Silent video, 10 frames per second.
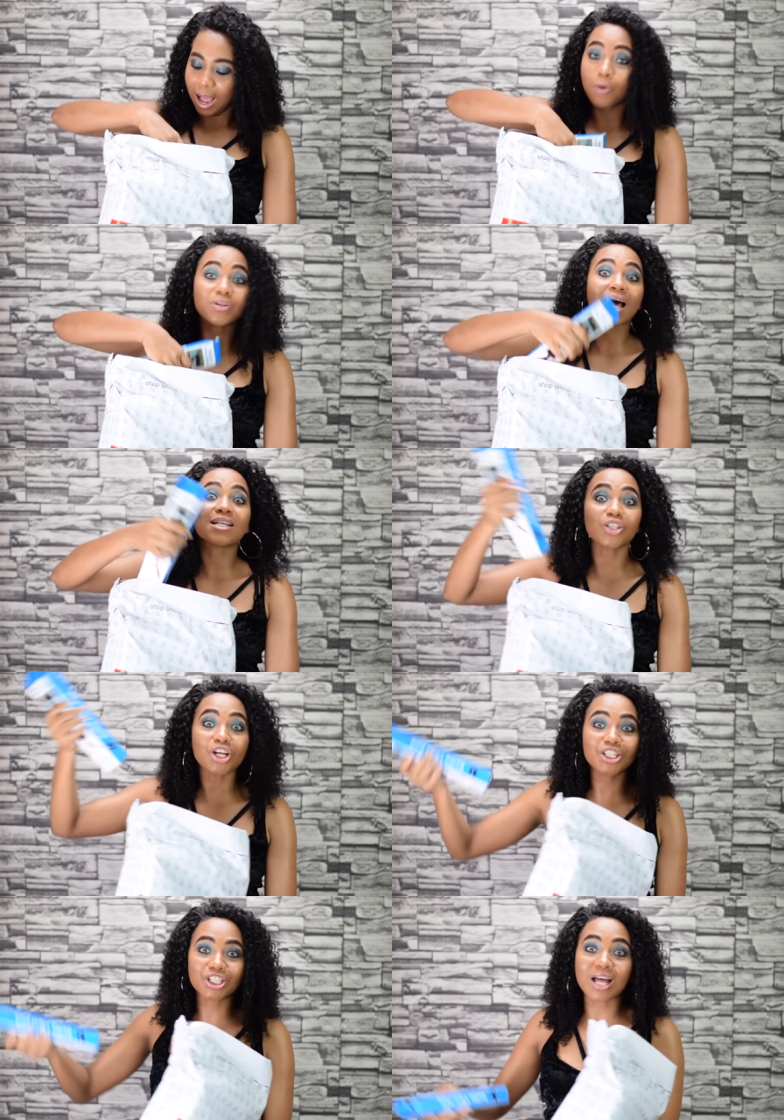I was
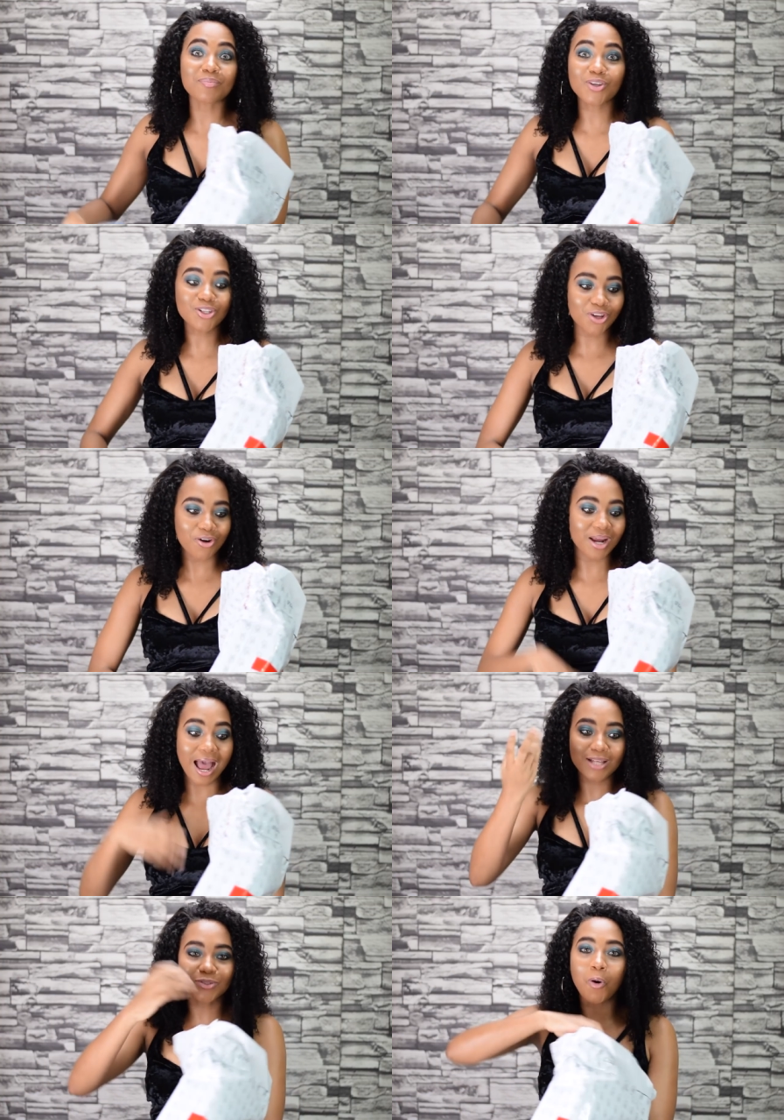astonished. I'm so sorry. I
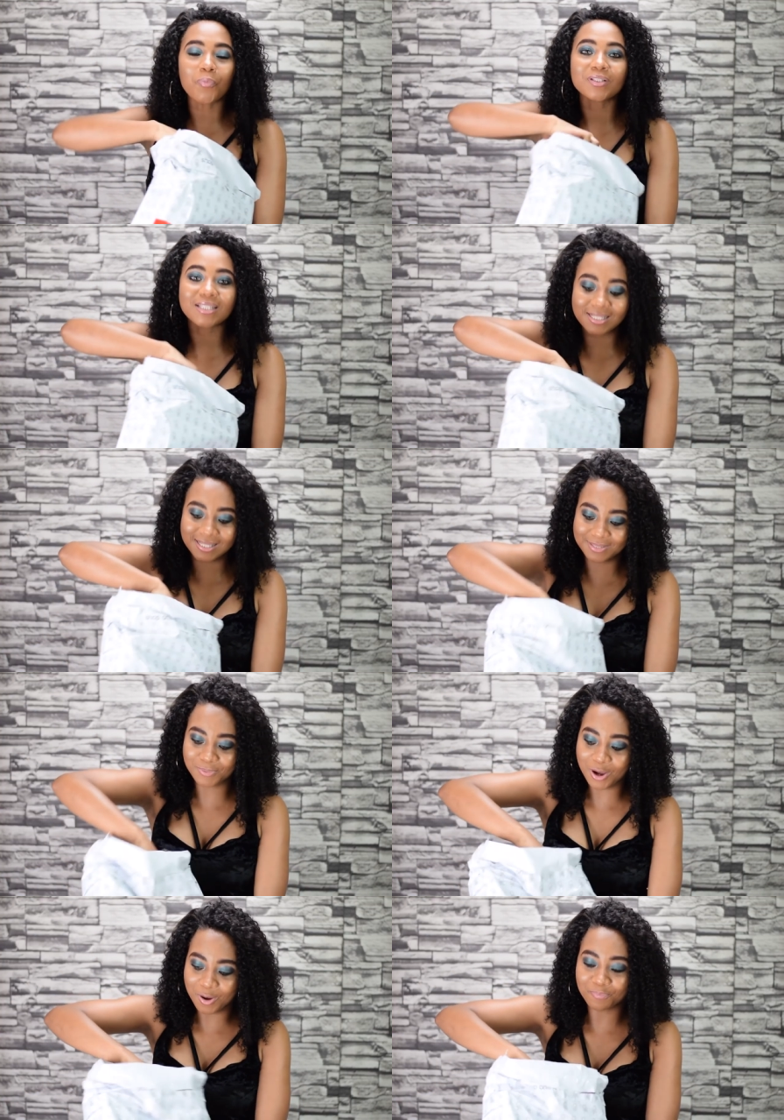had to open these
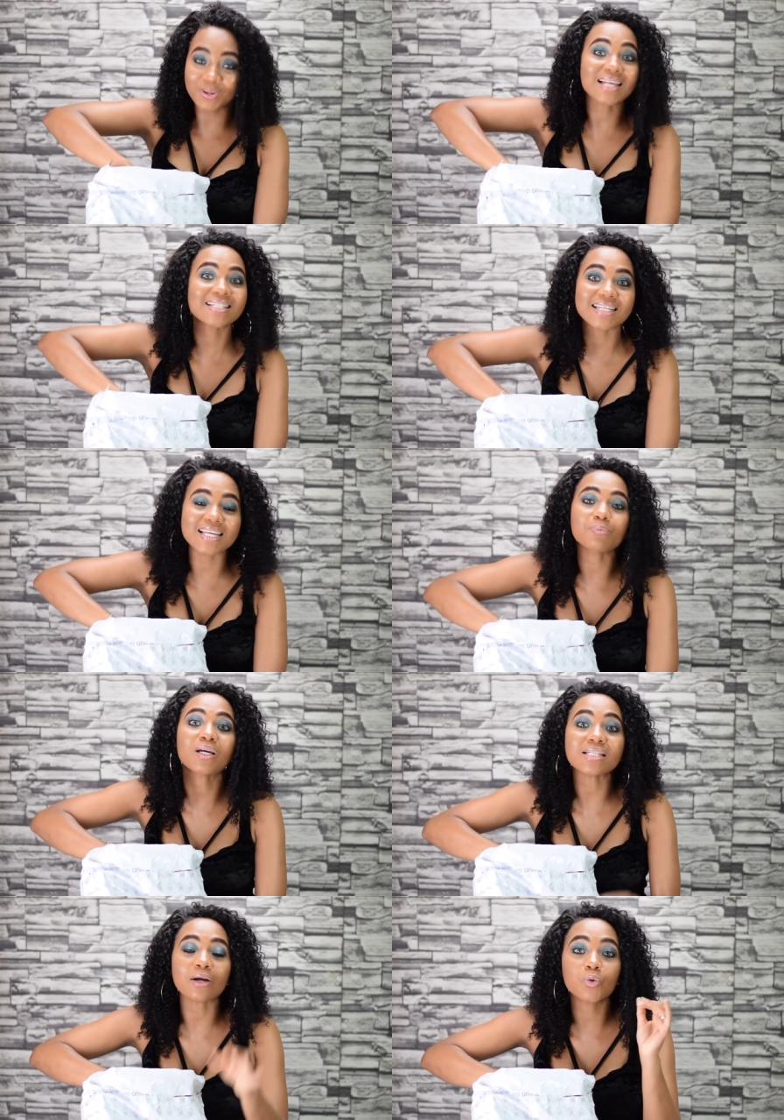uh, plastics
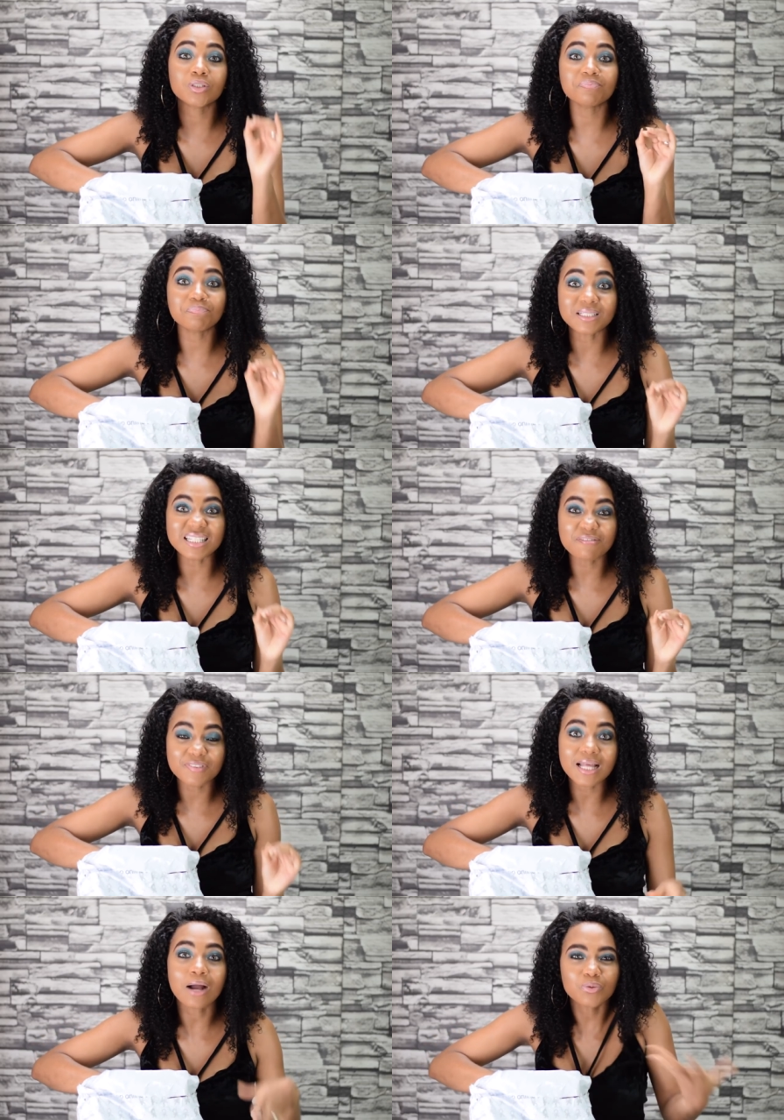because I couldn't believe
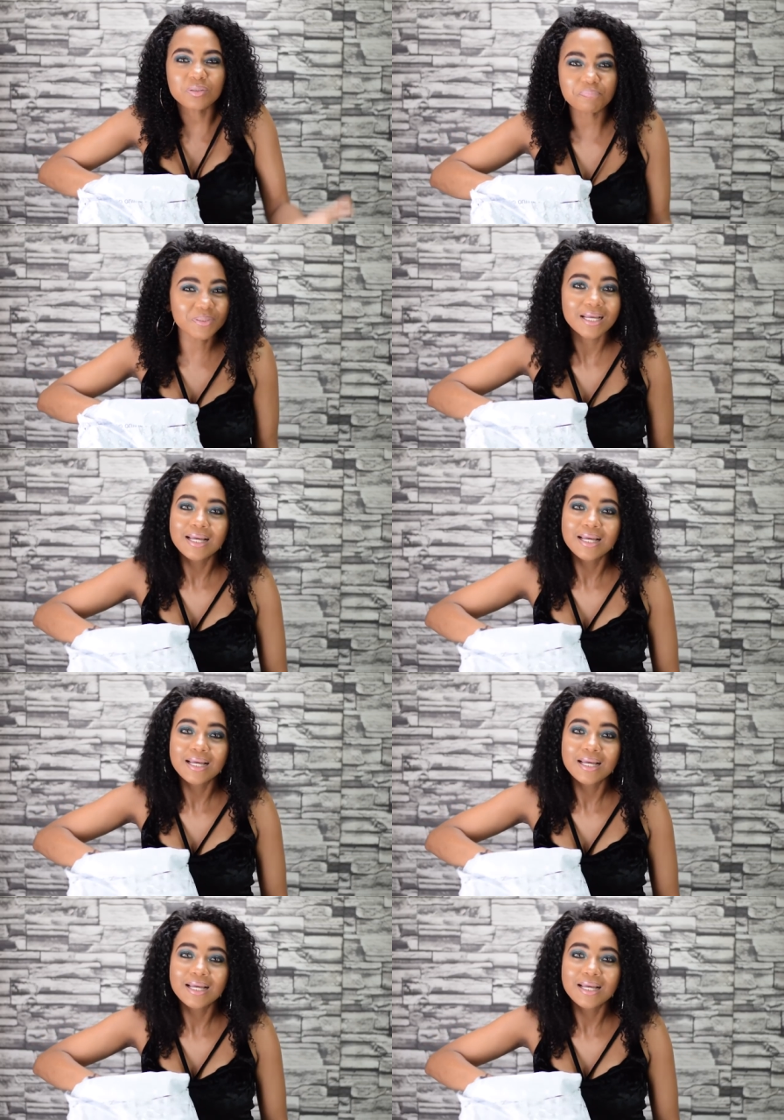it. I couldn't be.